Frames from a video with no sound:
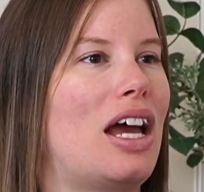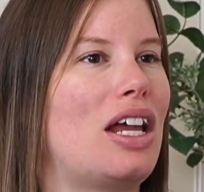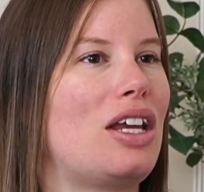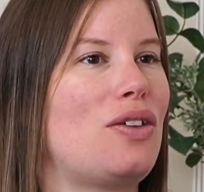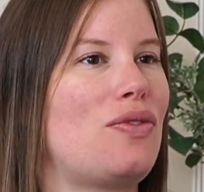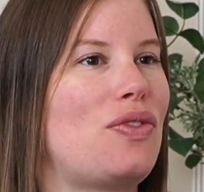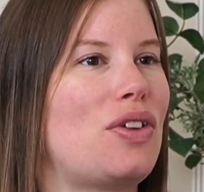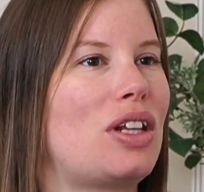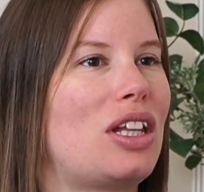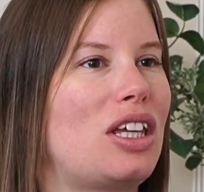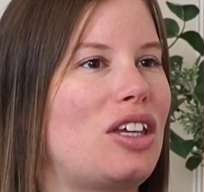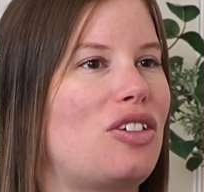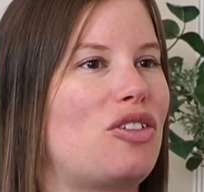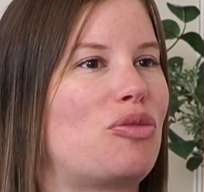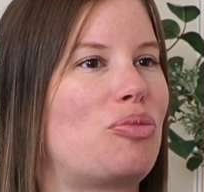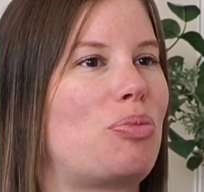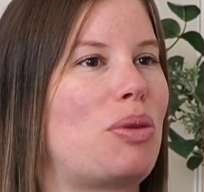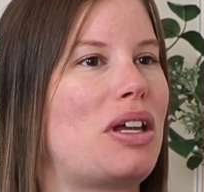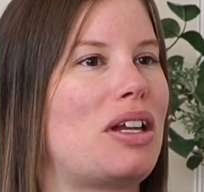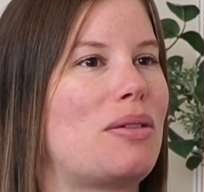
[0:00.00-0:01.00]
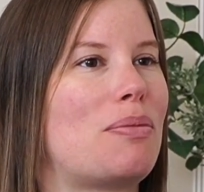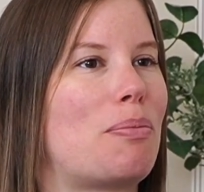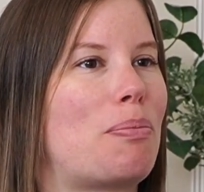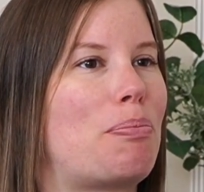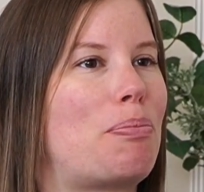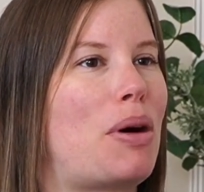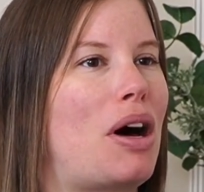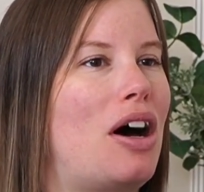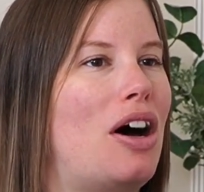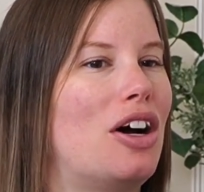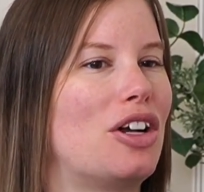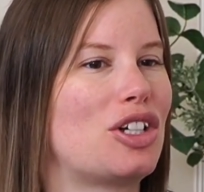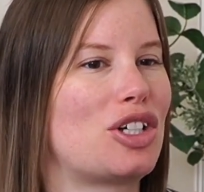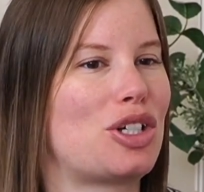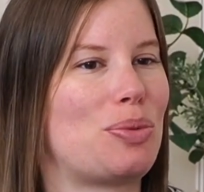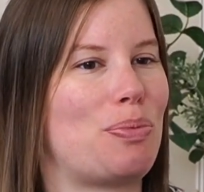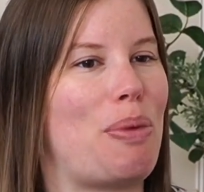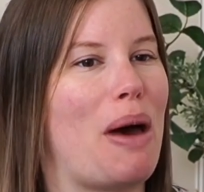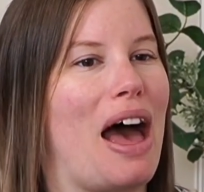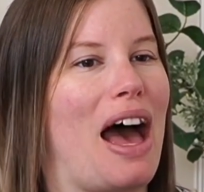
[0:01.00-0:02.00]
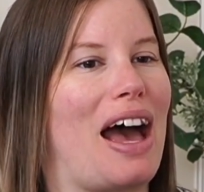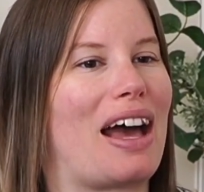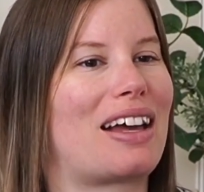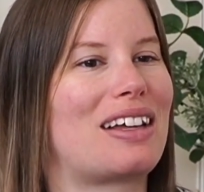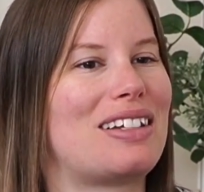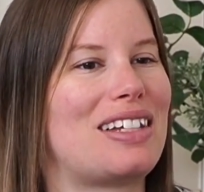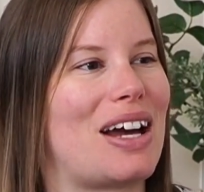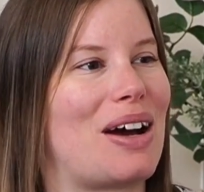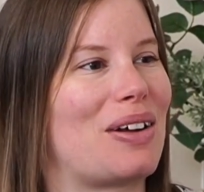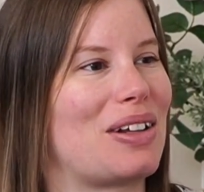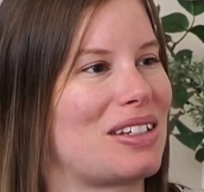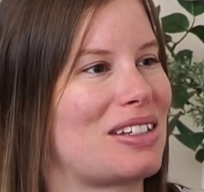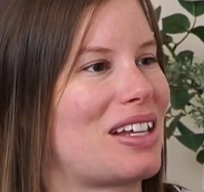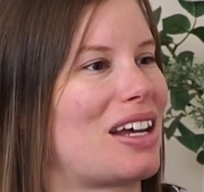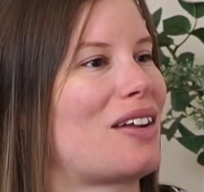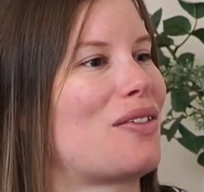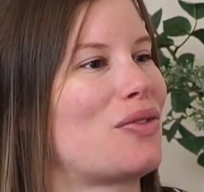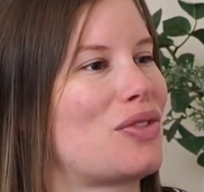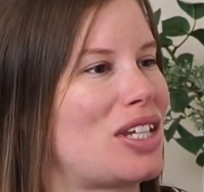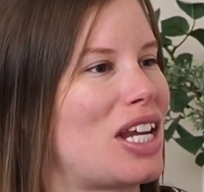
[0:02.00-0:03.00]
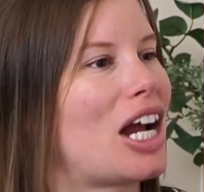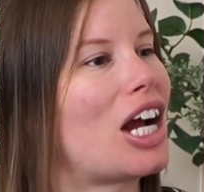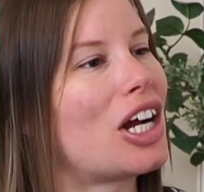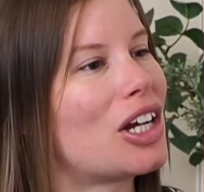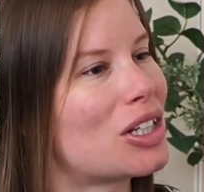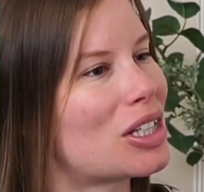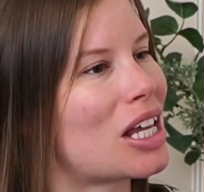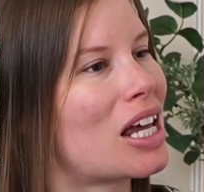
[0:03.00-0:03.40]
and you feel like you've been punched back down a set of stairs.